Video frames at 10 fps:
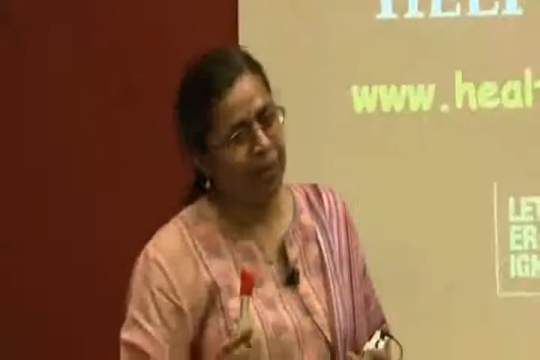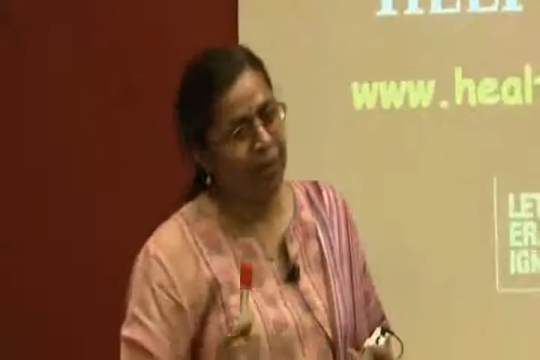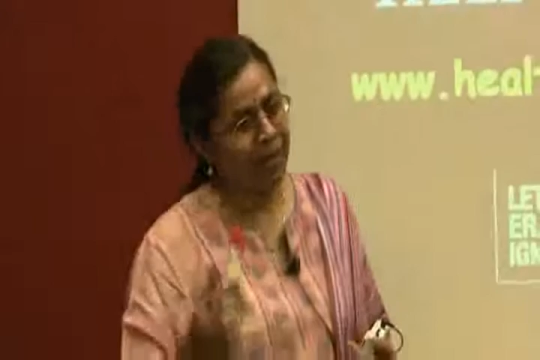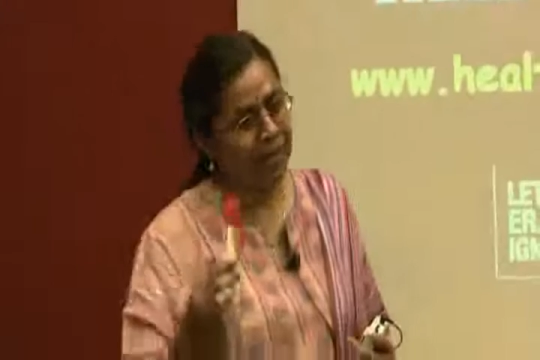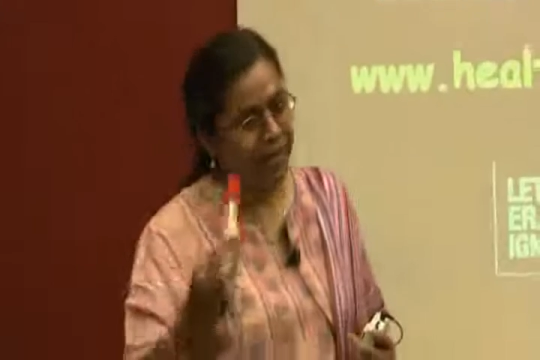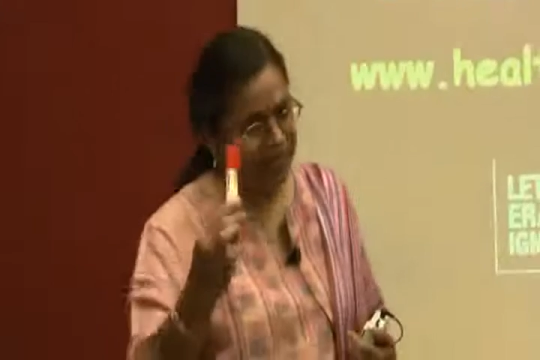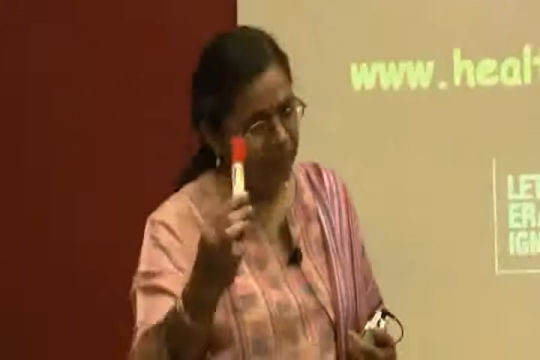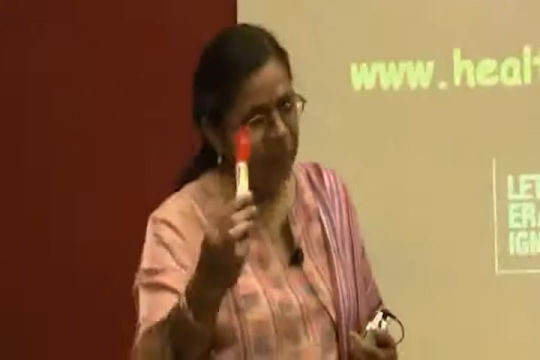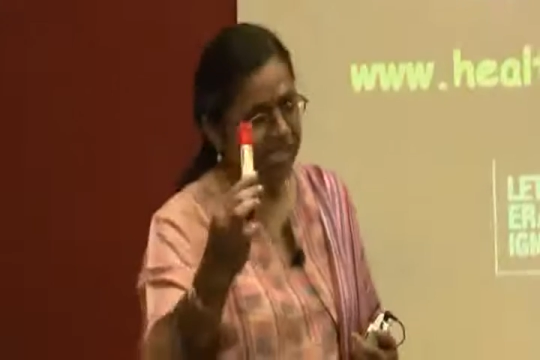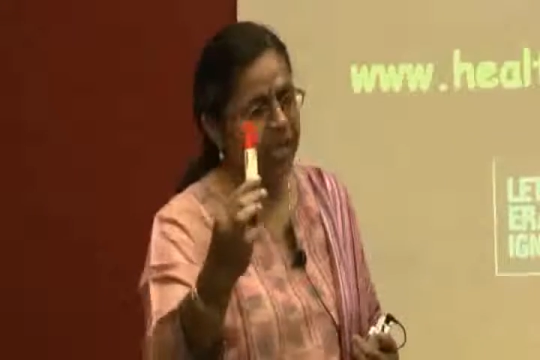Pragya,
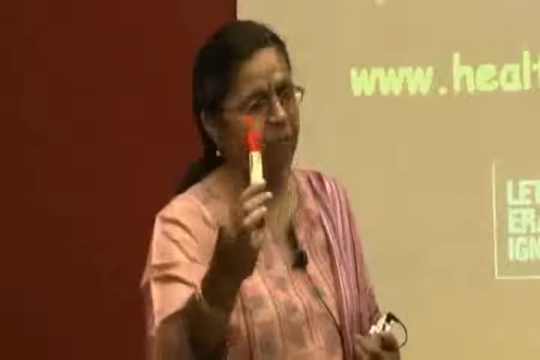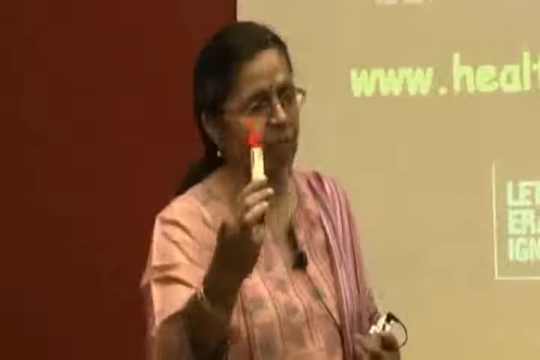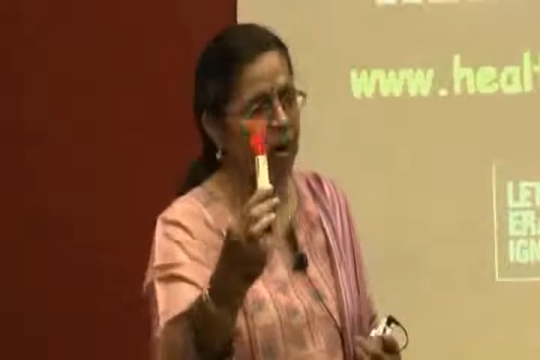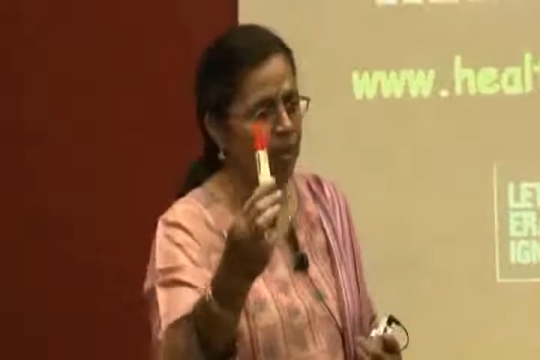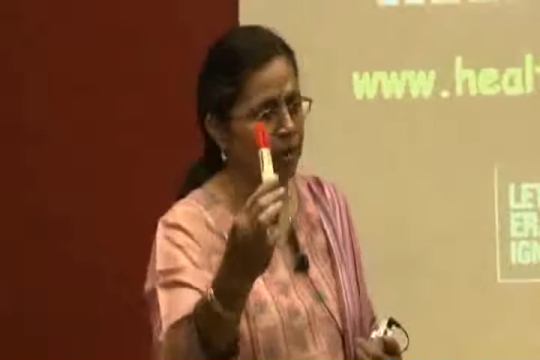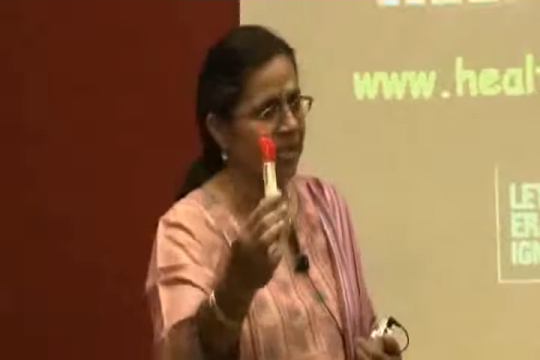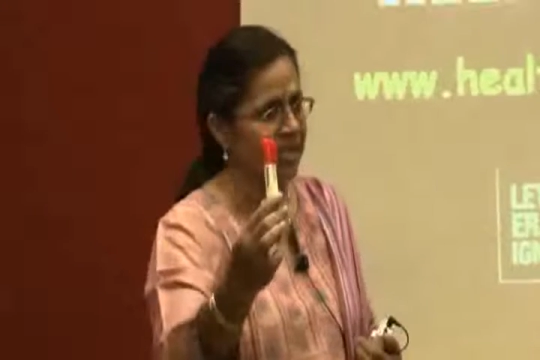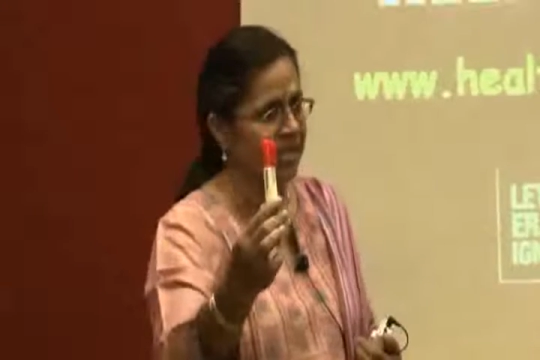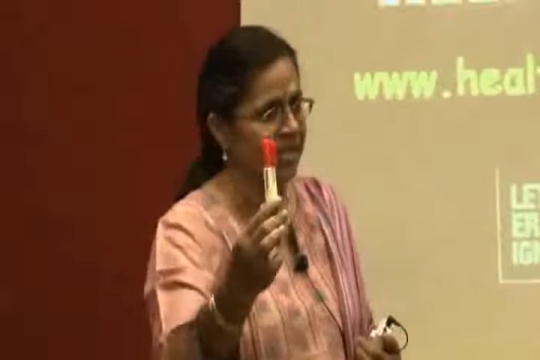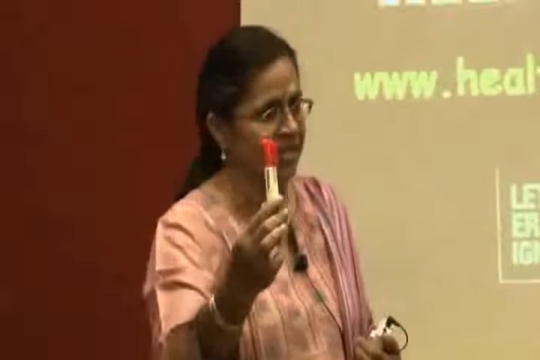the wisdom about
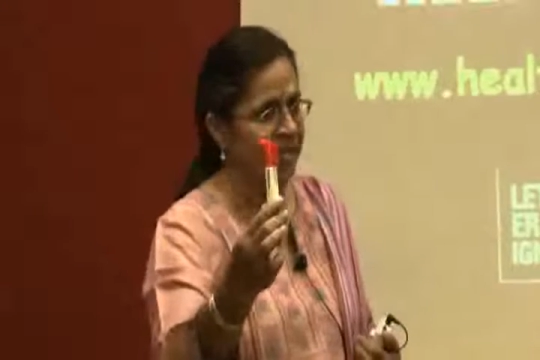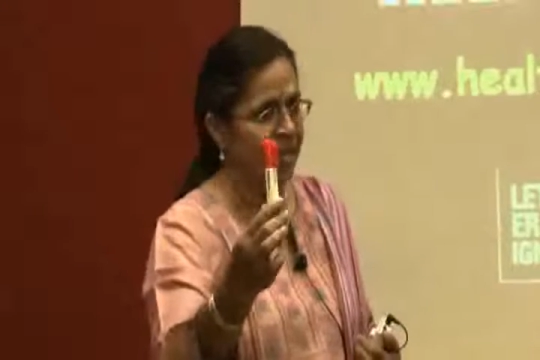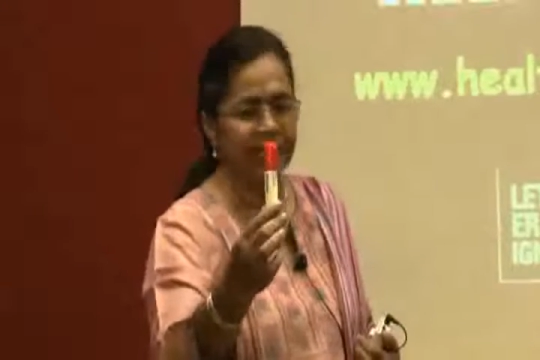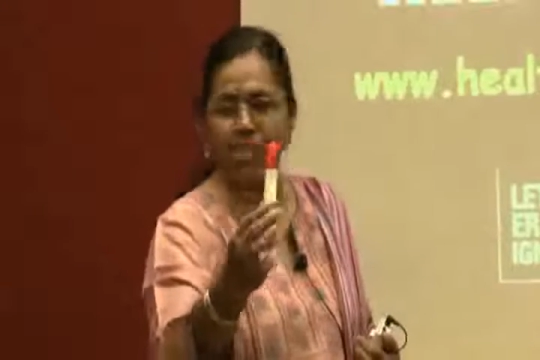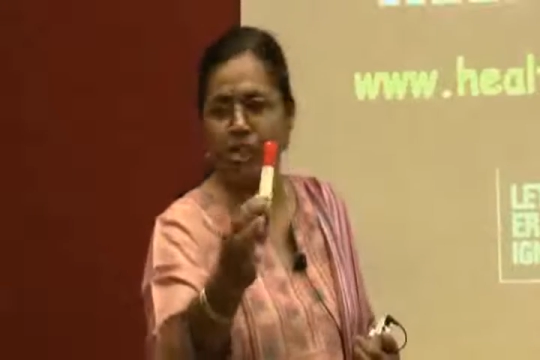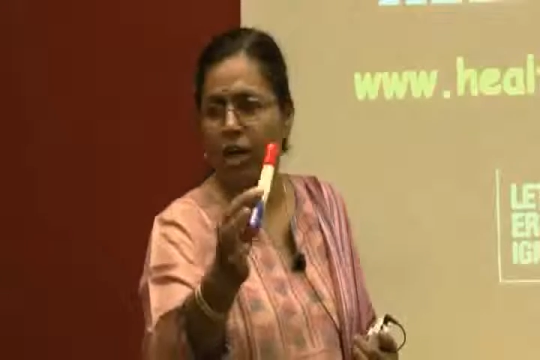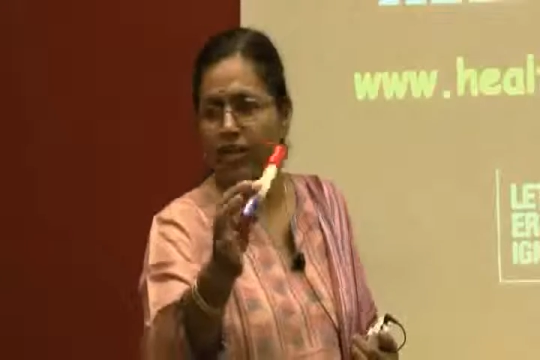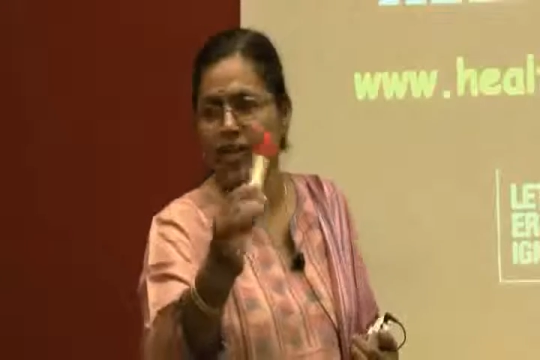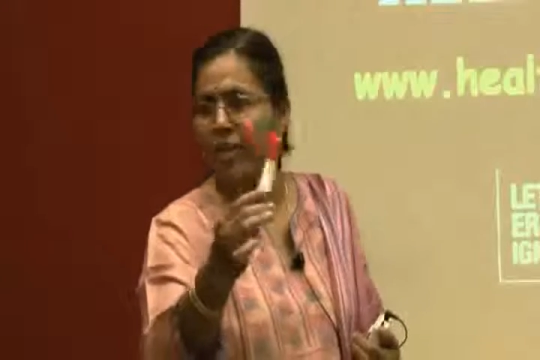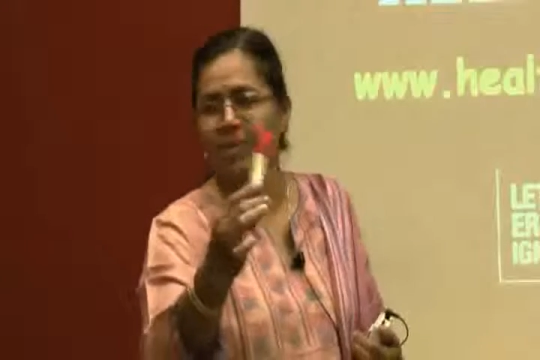this, it has
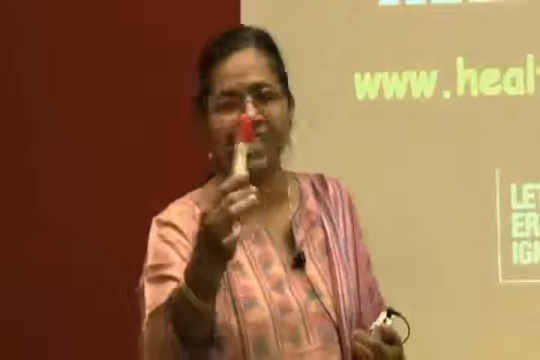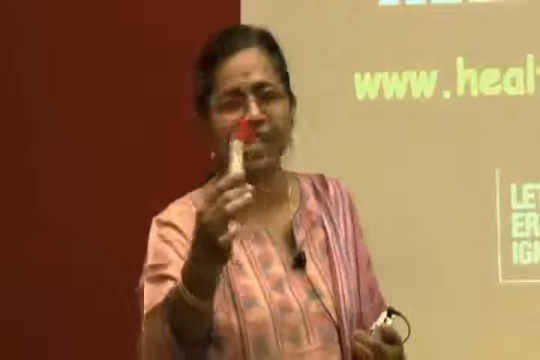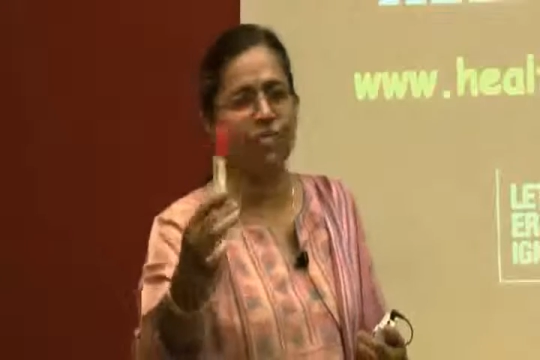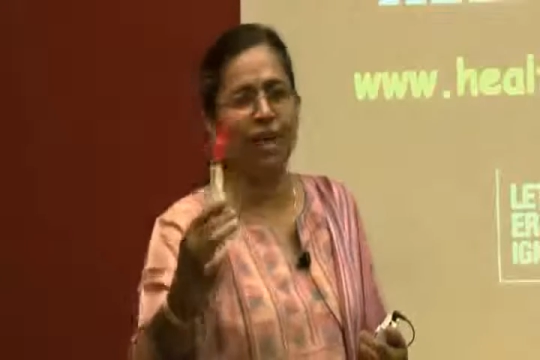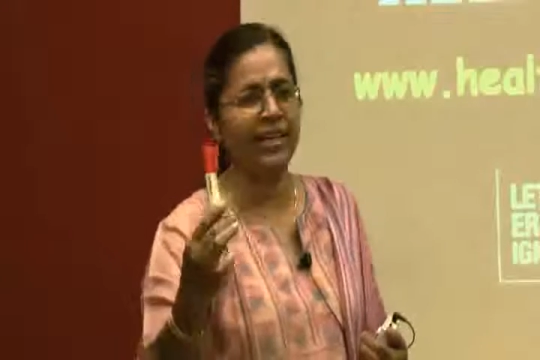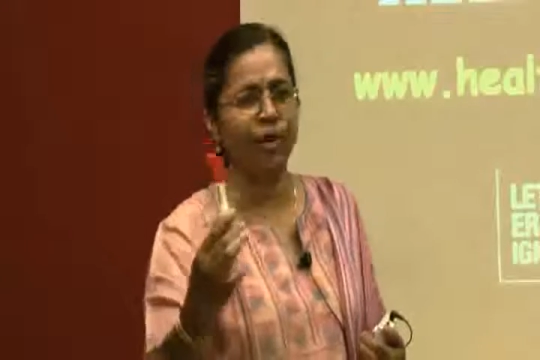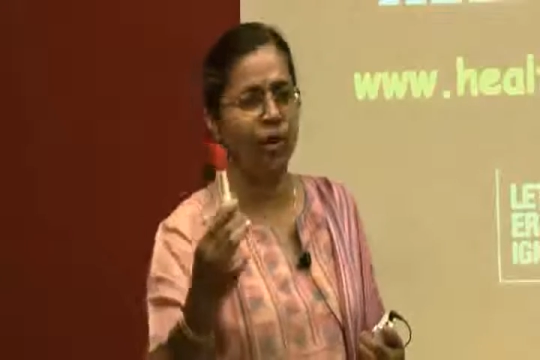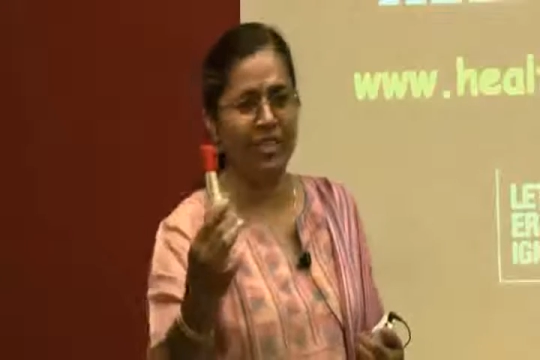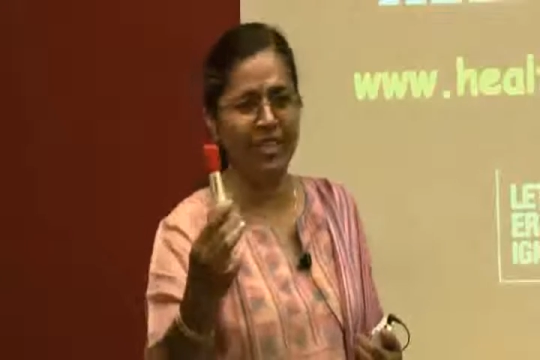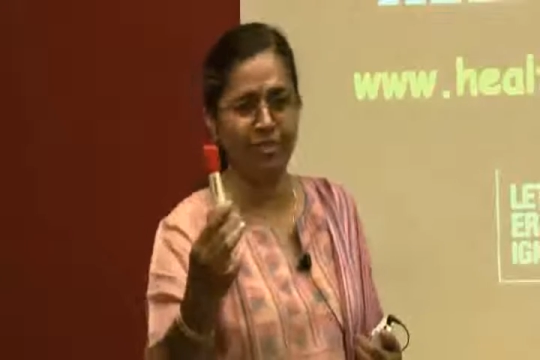not demystified the
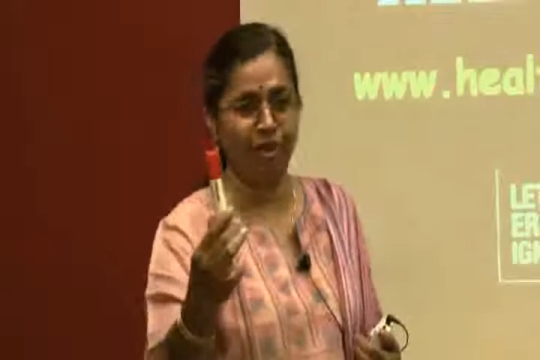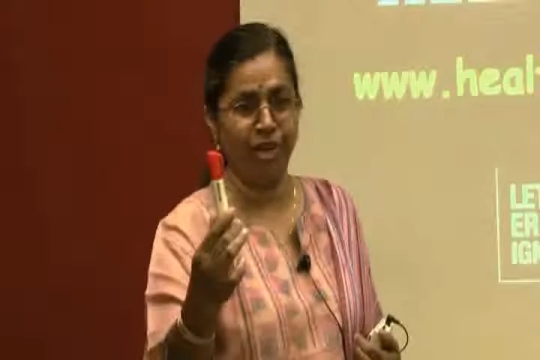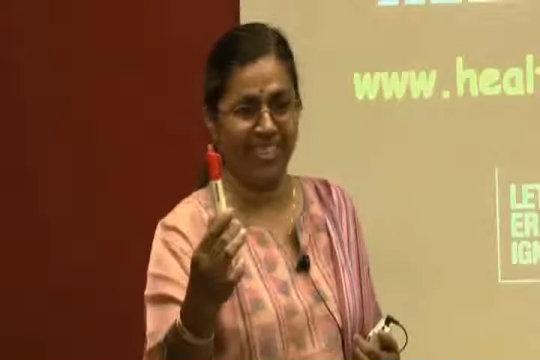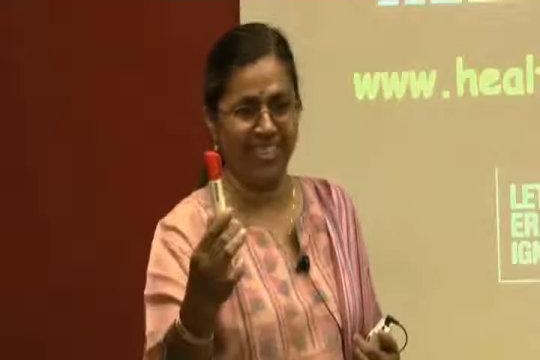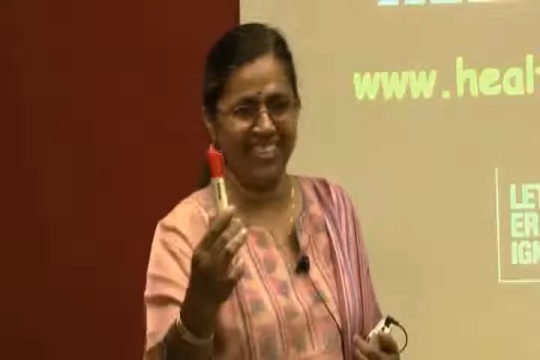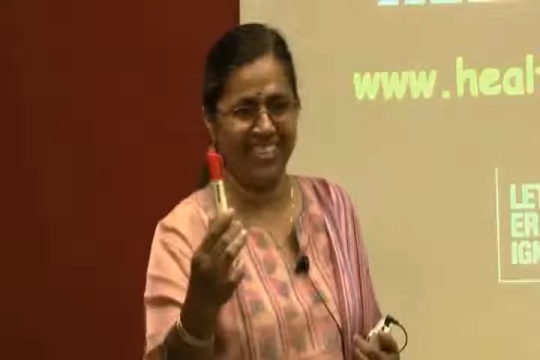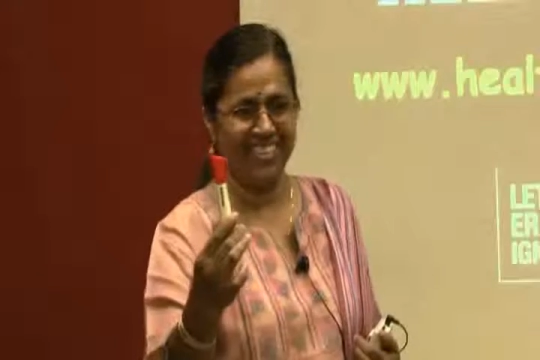whole thing for us.